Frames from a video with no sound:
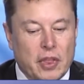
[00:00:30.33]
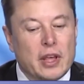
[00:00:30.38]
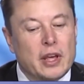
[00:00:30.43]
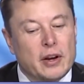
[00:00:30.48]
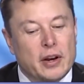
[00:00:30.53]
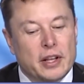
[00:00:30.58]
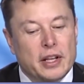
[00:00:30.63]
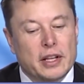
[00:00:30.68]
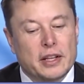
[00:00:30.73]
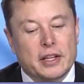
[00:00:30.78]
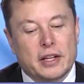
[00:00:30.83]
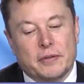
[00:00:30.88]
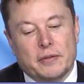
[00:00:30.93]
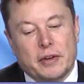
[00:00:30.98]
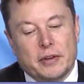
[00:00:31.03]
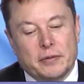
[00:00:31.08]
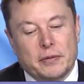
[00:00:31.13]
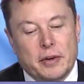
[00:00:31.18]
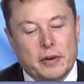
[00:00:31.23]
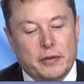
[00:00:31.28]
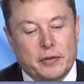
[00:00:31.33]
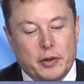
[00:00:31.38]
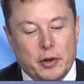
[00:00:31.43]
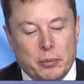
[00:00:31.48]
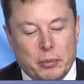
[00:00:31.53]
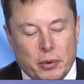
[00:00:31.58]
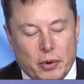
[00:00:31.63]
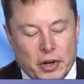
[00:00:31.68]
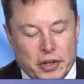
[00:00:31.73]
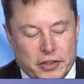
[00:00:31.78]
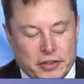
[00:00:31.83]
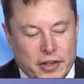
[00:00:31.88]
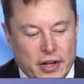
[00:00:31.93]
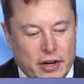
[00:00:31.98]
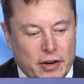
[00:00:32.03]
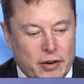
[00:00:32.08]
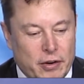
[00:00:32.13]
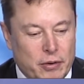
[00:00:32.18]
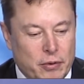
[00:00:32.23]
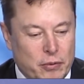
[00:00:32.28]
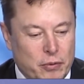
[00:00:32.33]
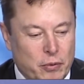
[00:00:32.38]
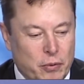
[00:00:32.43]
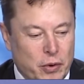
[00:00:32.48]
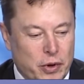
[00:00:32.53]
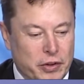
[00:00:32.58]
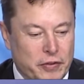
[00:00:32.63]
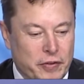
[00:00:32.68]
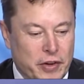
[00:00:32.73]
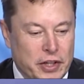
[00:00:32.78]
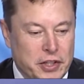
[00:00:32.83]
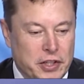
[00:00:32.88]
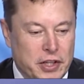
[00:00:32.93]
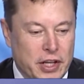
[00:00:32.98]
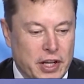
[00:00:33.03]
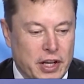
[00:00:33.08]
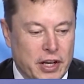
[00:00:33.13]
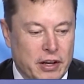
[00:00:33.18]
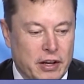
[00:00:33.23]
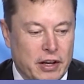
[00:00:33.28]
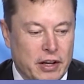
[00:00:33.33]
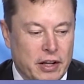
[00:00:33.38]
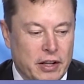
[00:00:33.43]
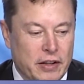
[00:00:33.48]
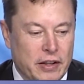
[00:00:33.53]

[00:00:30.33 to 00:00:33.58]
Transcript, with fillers: You know, there's maybe a few points that are worth mentioning.